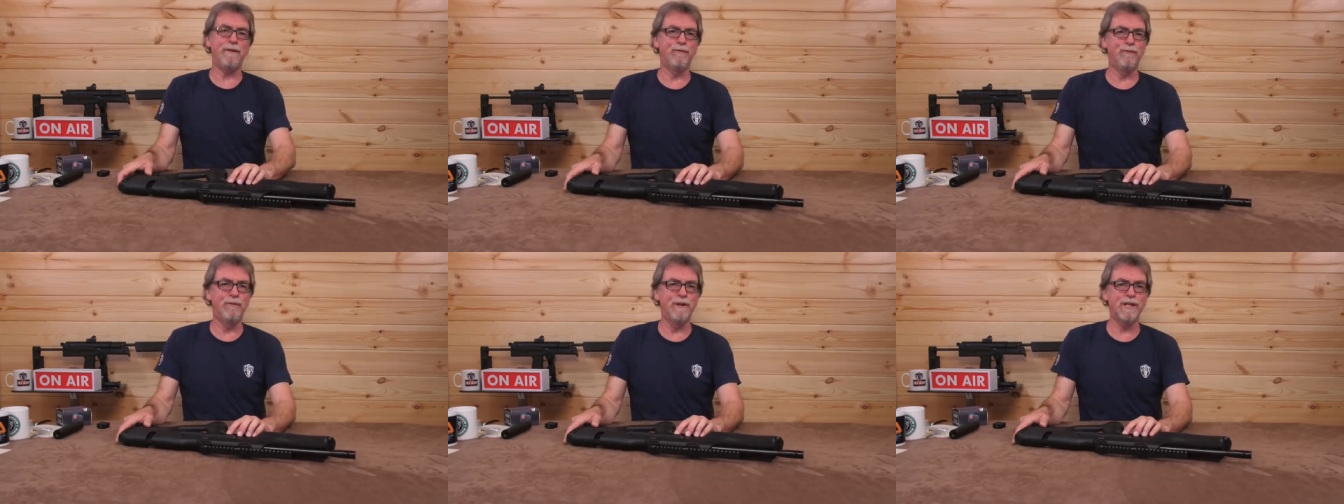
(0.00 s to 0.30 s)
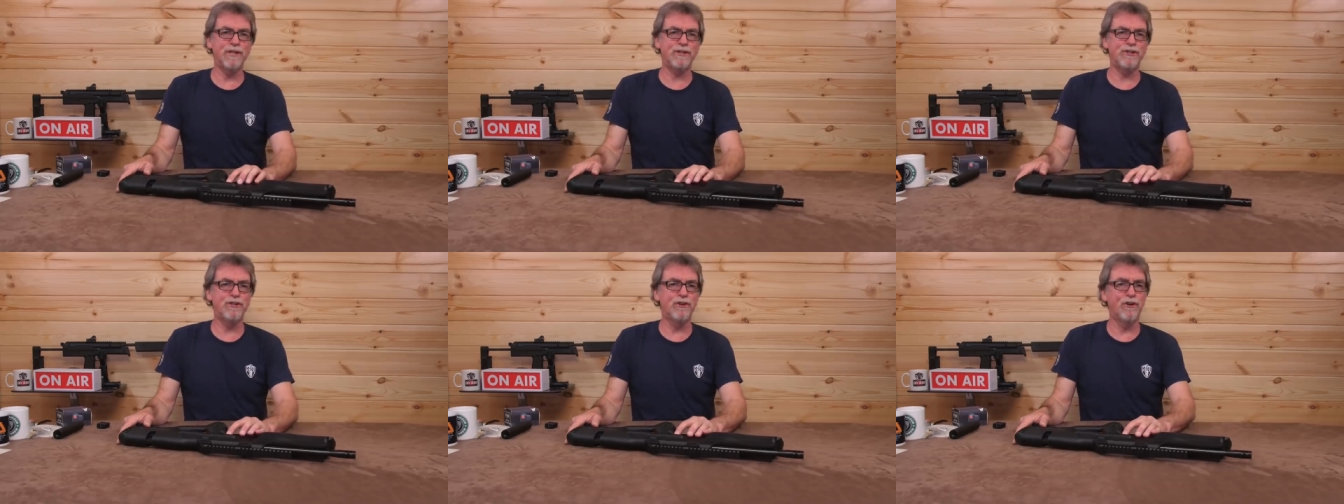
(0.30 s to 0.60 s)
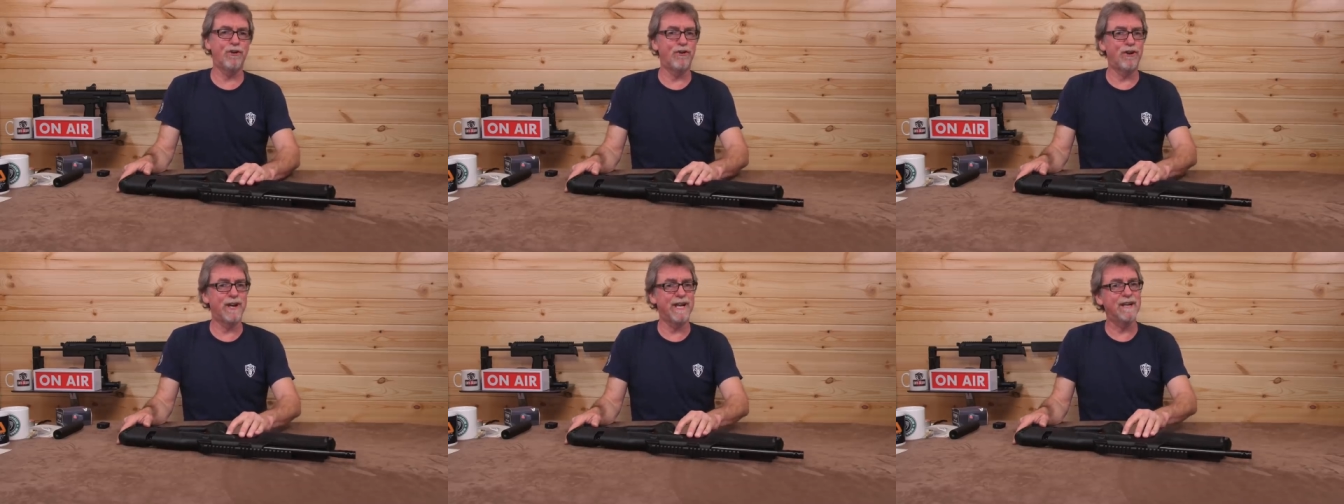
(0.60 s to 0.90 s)

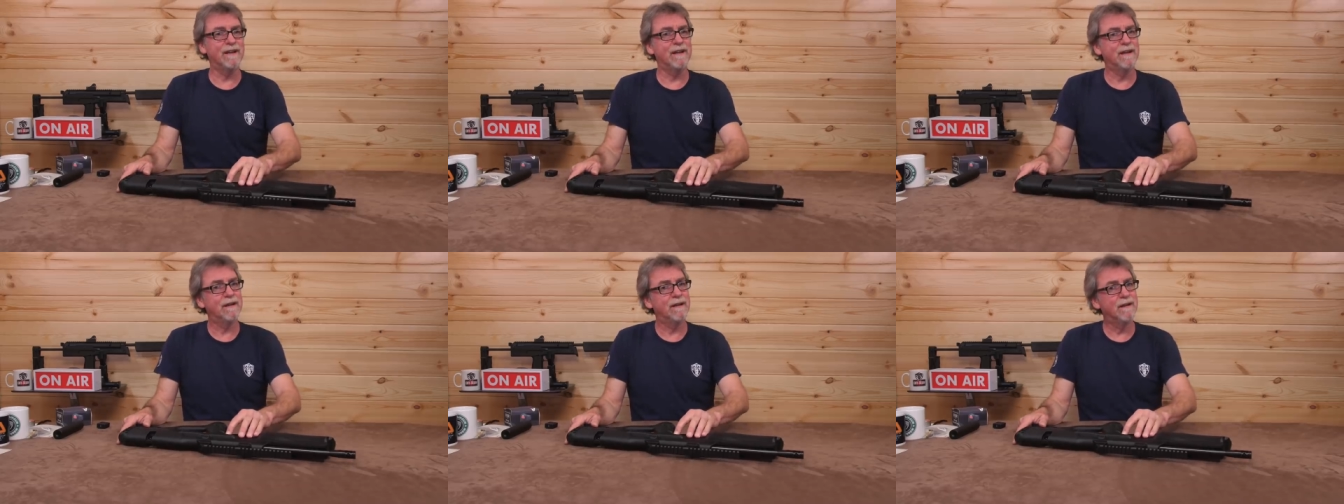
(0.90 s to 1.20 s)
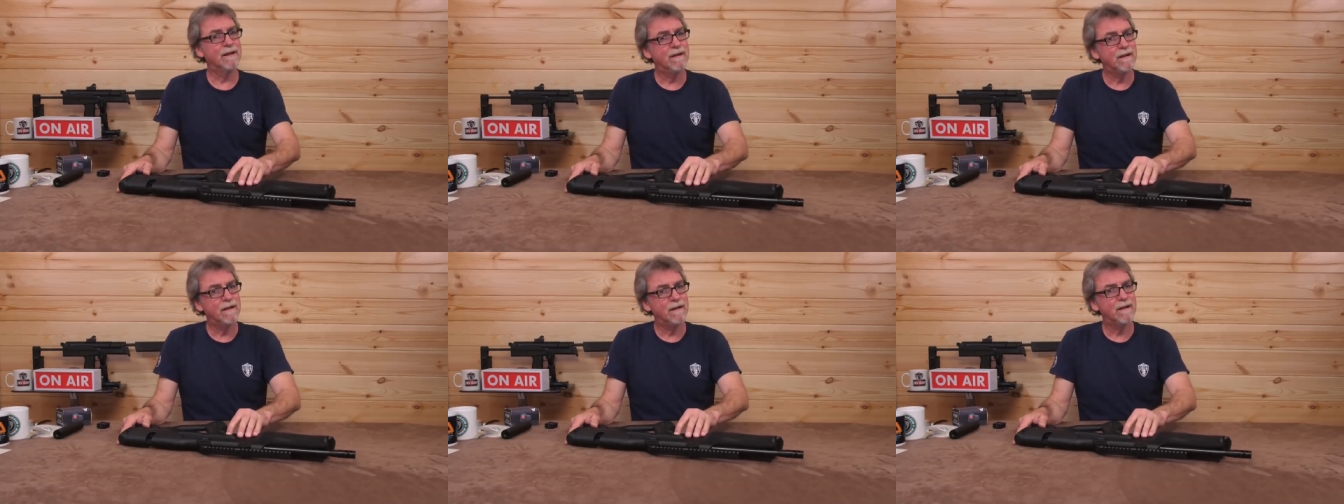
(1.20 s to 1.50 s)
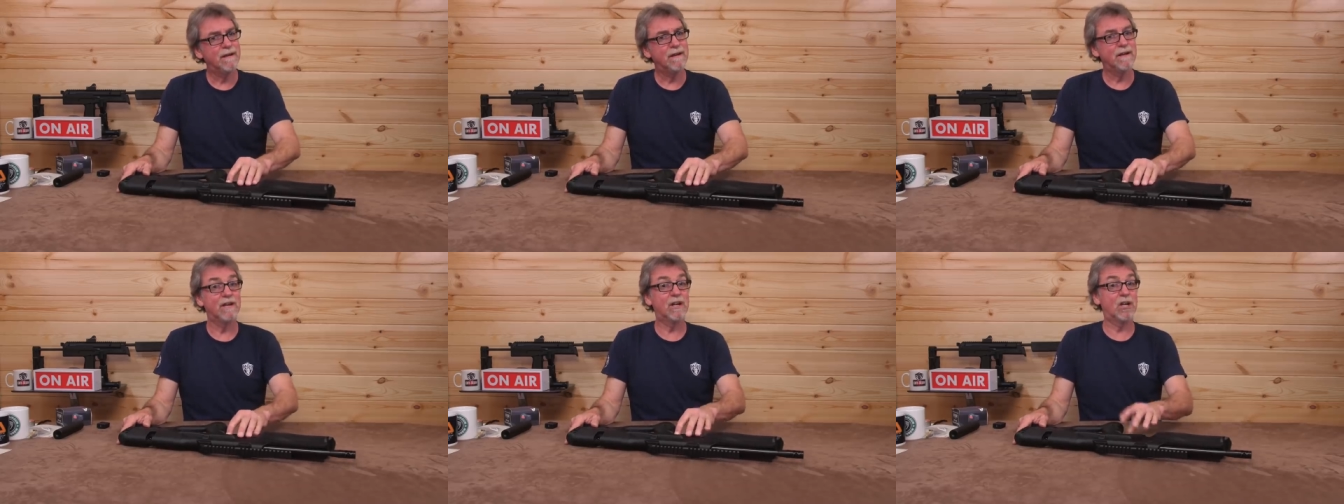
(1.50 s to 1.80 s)
reassuring
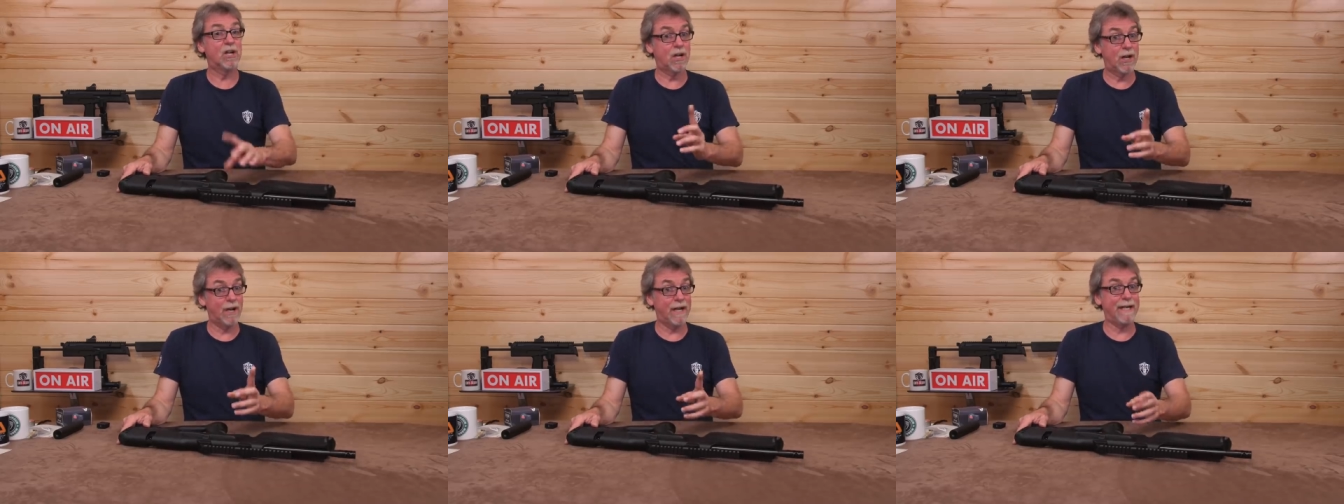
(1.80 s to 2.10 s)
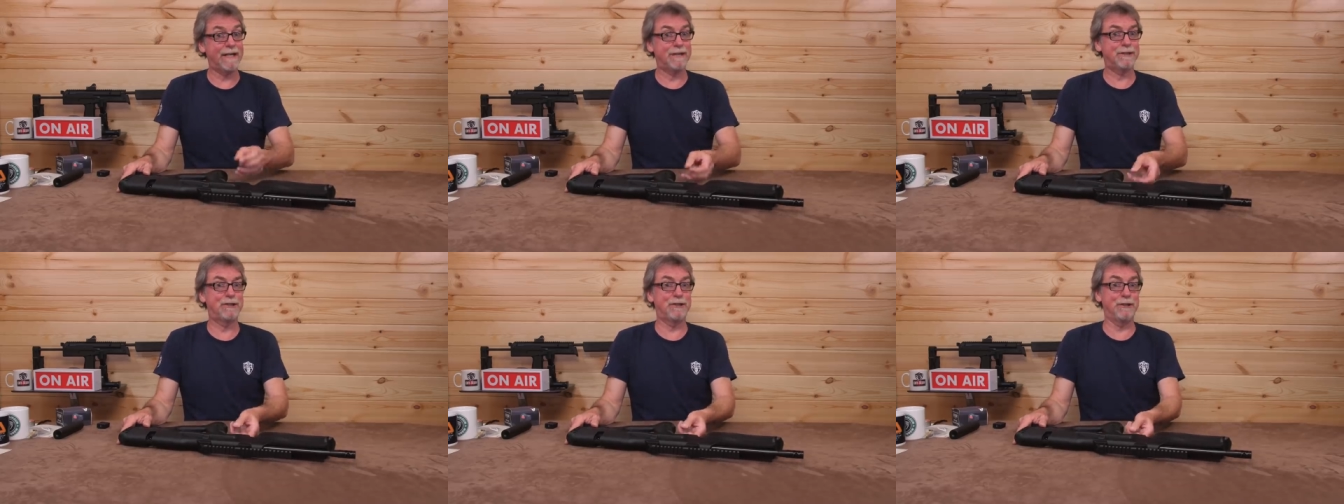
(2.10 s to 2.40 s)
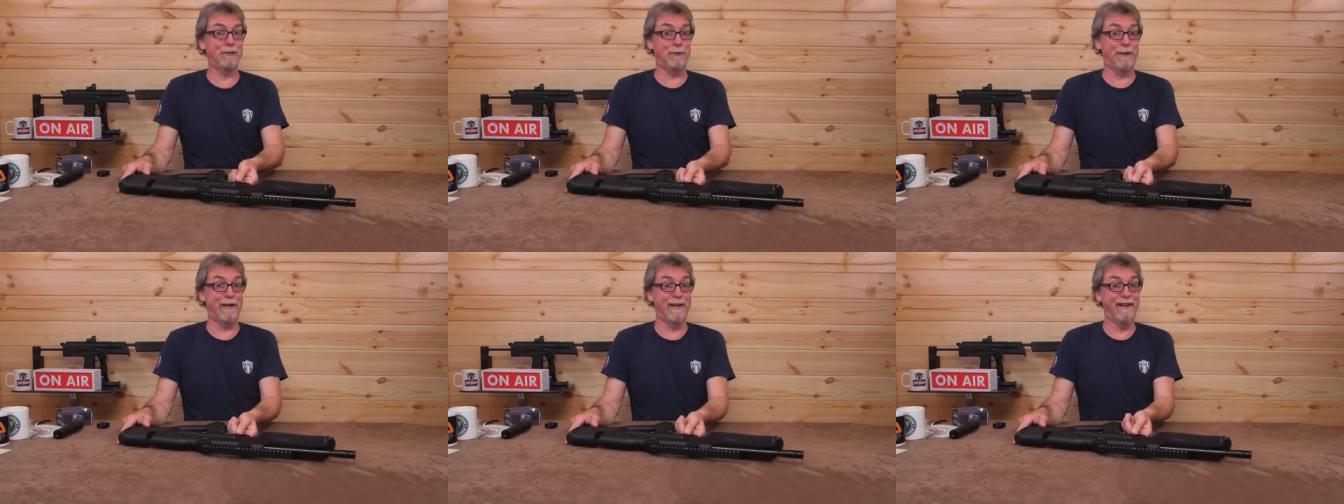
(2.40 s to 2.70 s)
click
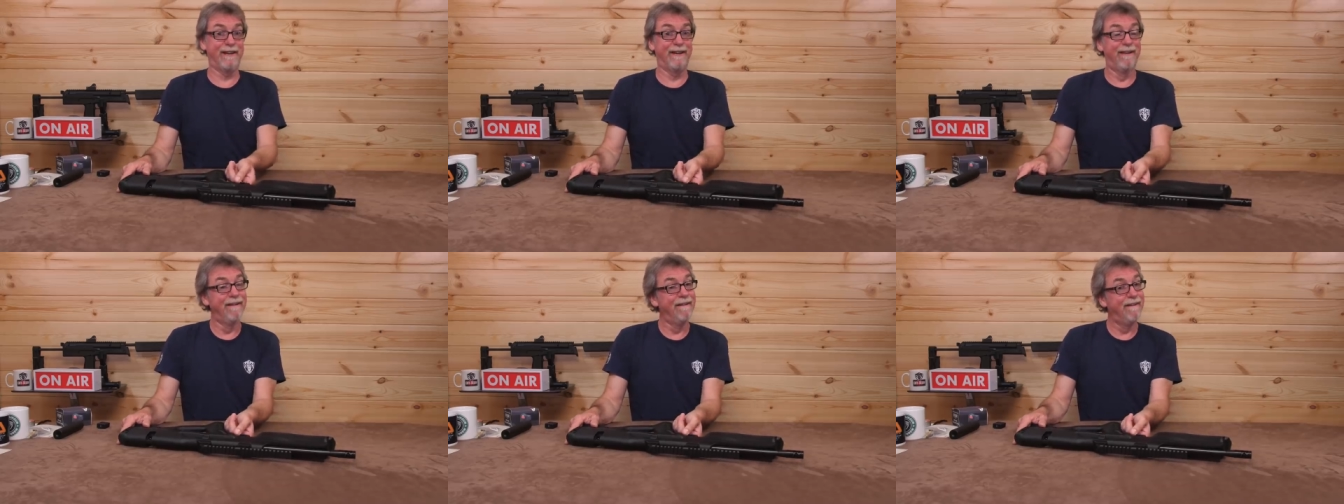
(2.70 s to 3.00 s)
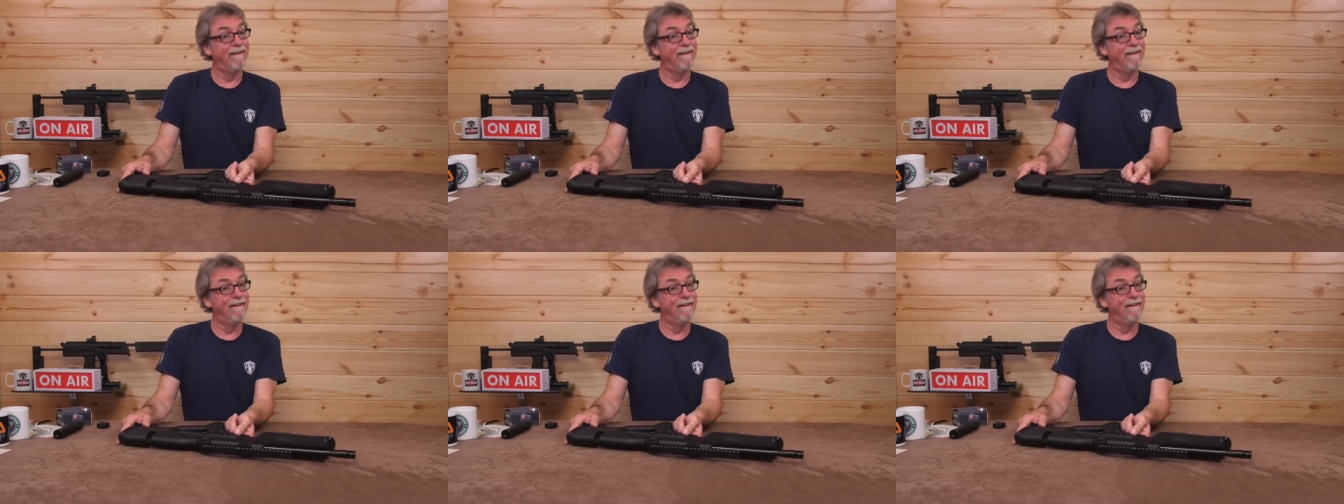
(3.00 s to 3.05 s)
to it.